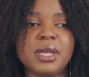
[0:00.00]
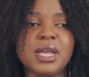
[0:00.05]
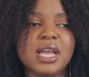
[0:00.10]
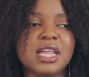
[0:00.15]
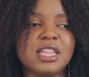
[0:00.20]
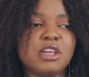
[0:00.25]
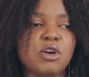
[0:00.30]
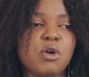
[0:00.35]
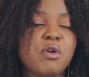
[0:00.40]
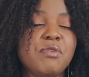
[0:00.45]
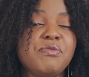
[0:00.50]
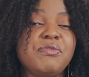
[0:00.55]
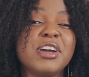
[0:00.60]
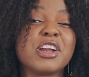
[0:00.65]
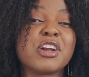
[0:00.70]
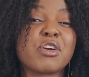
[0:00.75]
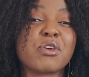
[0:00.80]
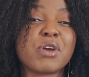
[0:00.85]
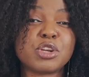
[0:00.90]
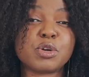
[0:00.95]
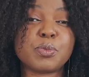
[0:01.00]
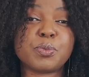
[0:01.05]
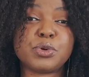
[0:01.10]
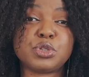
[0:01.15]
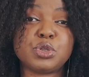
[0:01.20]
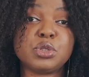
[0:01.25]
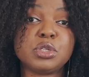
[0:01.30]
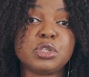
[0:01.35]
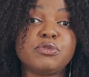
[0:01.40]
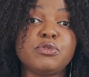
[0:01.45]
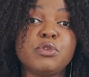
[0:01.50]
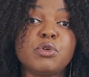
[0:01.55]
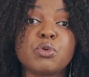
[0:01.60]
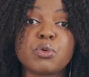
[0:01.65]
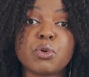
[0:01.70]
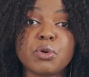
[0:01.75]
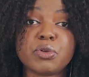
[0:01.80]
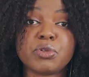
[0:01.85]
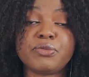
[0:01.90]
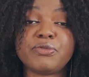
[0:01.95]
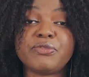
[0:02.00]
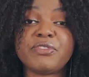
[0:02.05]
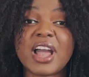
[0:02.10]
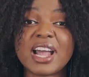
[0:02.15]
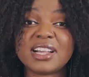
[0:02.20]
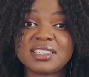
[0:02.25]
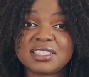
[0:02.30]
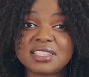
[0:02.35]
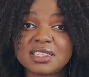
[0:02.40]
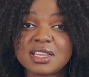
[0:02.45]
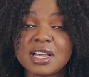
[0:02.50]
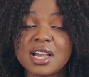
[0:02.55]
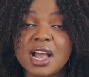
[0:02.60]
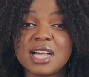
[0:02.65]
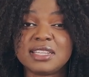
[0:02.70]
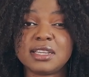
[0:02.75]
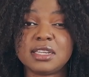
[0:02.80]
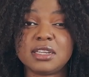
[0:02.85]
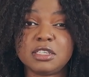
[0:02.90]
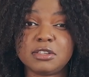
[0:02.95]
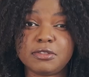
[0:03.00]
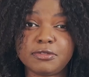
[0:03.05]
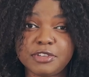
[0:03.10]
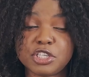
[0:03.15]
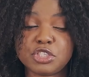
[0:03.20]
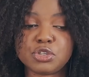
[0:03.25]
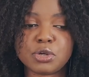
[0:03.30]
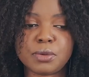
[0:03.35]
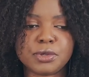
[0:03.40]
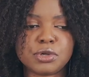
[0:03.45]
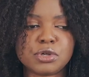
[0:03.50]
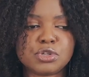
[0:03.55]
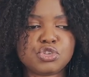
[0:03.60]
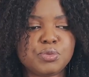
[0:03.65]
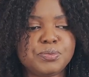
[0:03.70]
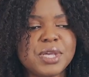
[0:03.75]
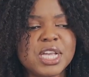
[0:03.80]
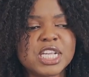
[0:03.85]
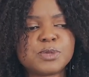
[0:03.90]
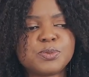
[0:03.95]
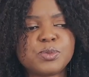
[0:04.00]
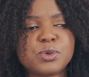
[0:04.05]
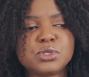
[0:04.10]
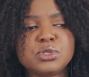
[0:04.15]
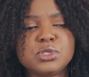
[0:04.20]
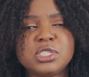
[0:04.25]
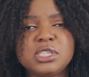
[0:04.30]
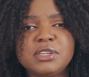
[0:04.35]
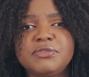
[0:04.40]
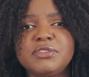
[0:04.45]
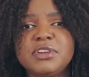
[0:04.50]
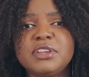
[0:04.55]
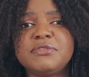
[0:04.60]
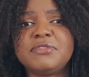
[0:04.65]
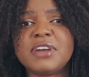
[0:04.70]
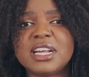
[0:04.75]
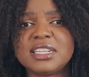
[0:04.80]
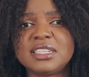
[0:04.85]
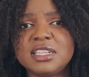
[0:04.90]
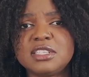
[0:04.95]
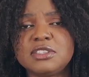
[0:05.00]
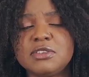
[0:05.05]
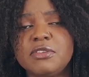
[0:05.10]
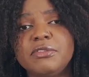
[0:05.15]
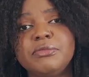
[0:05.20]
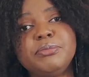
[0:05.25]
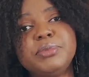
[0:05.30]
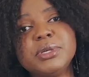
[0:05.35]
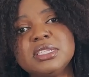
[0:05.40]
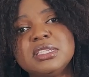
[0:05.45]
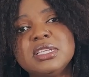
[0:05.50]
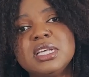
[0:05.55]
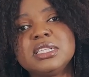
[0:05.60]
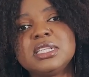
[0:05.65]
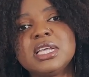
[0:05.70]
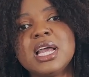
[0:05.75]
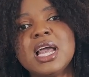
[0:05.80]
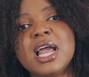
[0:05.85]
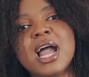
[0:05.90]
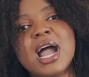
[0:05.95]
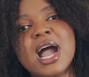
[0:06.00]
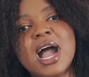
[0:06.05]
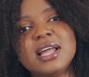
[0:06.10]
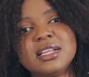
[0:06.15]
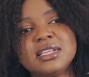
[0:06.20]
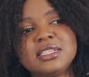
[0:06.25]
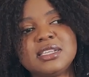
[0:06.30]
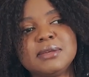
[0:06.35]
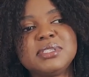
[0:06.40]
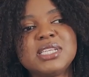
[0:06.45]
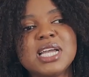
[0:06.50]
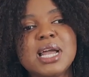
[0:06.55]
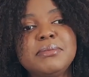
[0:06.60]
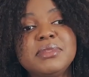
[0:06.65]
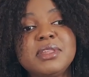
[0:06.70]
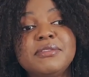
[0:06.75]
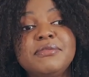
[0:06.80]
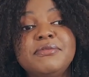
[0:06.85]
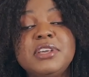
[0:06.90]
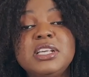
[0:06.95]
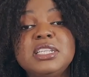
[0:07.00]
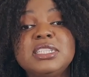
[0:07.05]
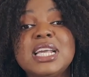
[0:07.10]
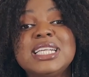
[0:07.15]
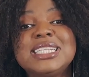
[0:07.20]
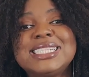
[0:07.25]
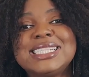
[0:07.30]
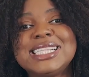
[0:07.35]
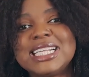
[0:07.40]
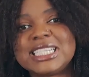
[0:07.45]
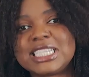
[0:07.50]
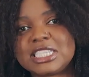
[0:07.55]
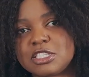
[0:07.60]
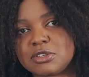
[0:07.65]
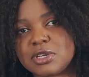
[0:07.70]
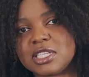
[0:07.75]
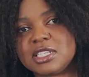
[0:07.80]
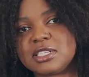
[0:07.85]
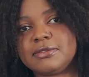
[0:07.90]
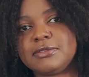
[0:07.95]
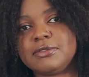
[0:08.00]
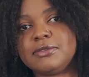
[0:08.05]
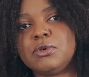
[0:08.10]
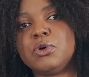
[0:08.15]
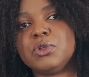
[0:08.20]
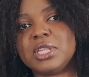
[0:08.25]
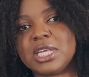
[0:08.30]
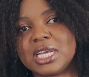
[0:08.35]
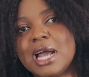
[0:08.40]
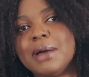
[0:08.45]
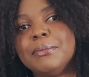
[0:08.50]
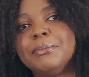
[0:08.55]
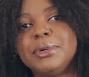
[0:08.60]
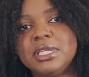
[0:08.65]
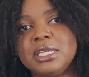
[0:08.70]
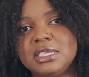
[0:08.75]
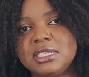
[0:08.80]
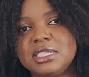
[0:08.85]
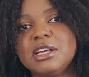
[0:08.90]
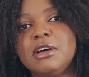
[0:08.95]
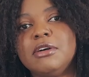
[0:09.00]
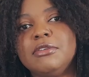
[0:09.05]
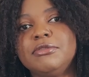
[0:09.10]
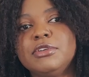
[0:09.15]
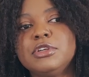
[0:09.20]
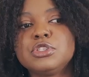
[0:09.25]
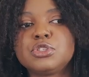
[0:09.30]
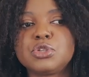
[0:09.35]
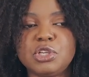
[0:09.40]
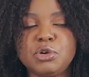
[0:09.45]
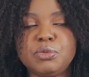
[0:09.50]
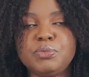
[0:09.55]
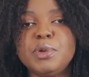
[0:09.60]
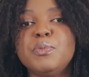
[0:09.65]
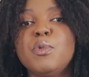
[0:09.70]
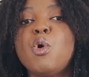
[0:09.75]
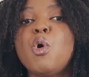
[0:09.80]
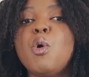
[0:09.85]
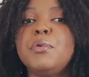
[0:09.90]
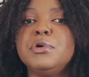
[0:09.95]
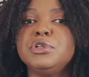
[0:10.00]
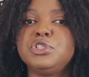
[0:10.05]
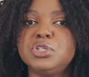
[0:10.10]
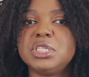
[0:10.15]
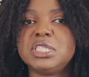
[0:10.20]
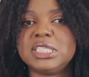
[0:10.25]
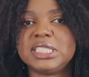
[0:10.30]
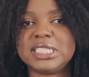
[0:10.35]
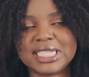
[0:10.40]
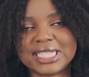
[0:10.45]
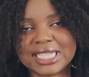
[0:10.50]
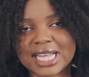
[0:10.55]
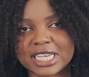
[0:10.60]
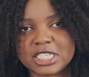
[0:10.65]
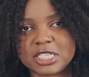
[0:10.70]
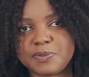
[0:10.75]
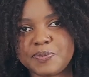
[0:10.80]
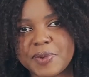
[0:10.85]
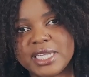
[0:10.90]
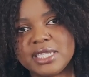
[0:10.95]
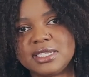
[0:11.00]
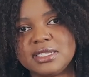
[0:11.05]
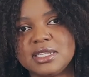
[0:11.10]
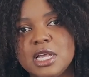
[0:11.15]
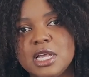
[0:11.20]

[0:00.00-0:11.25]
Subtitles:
They offer great opportunity for growth fast as an individual because you'll be exposed to different facets of business. At the same time, the visa is less stressful on the company itself, so there'll be more opportunities in that space.